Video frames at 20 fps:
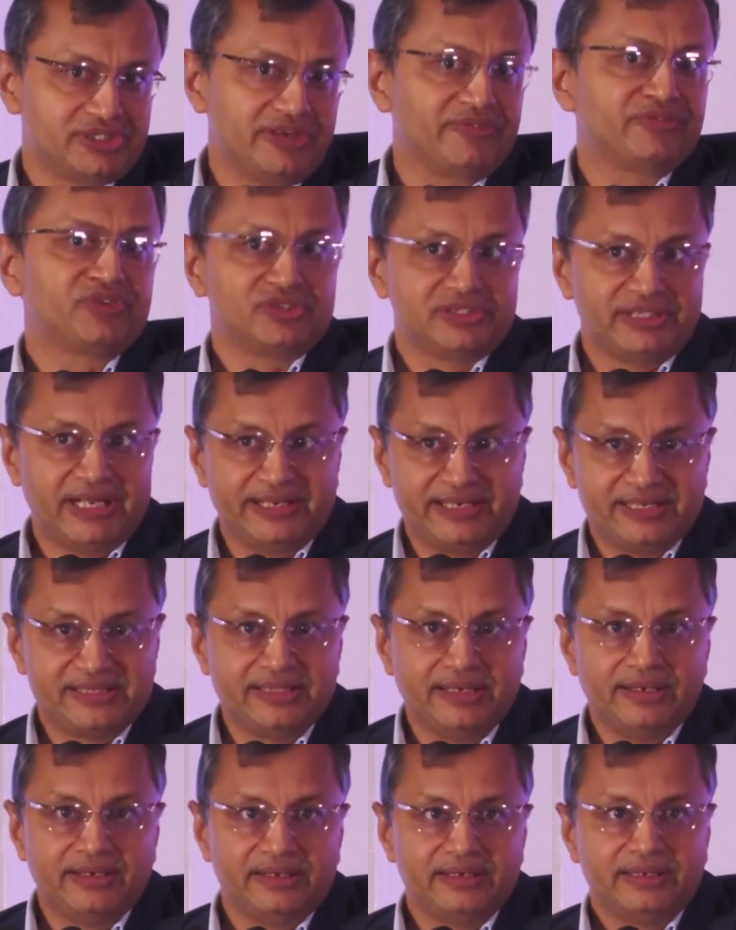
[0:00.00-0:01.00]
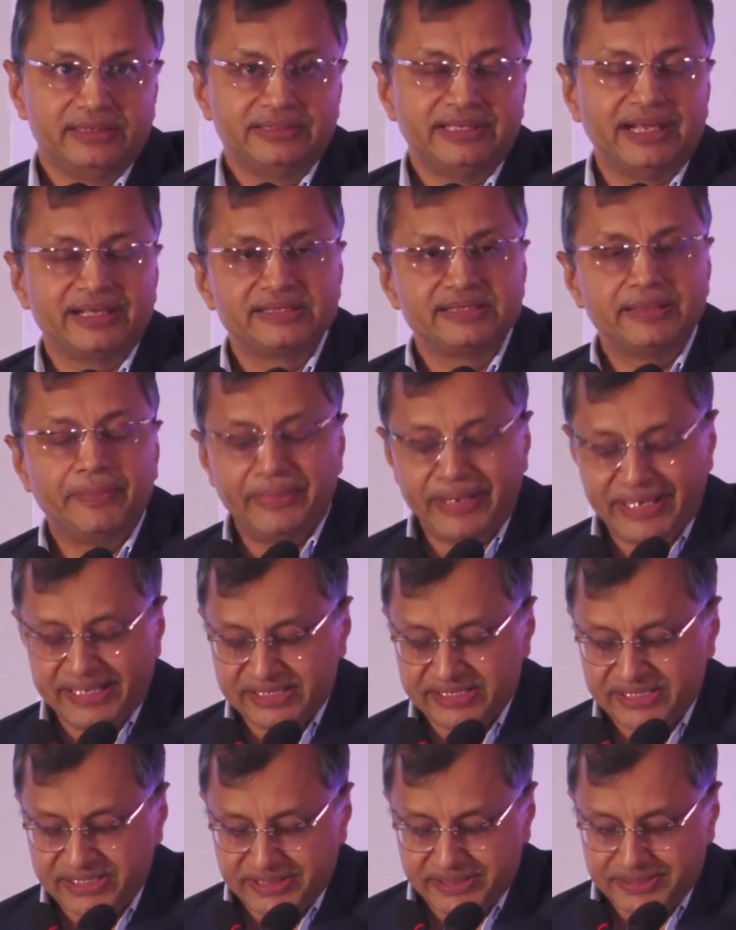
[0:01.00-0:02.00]
Of course, that is the
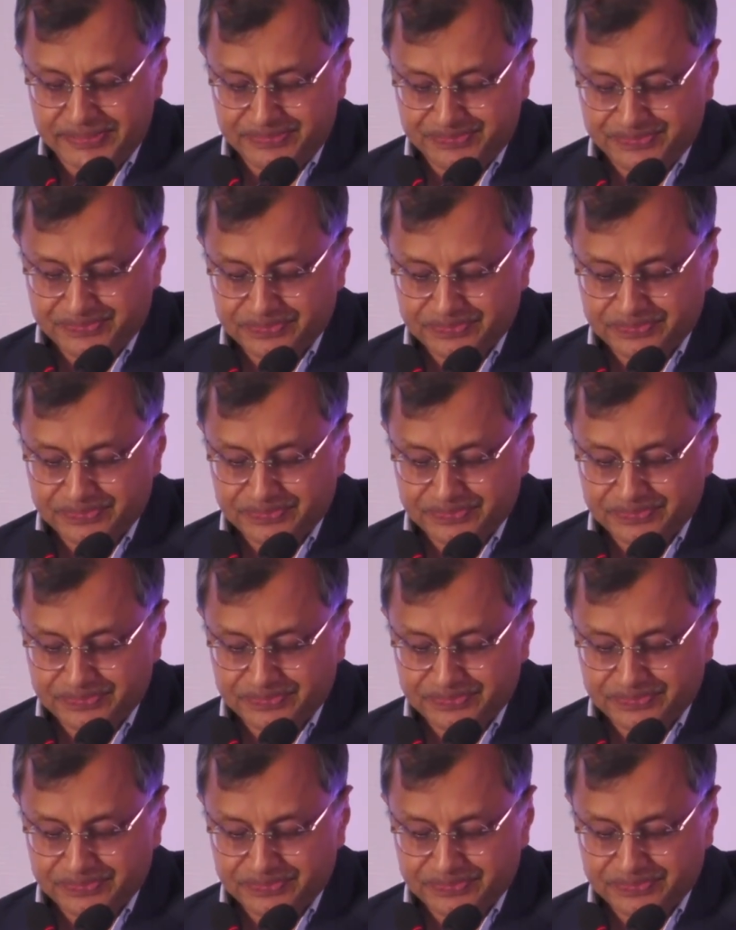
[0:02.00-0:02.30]
base.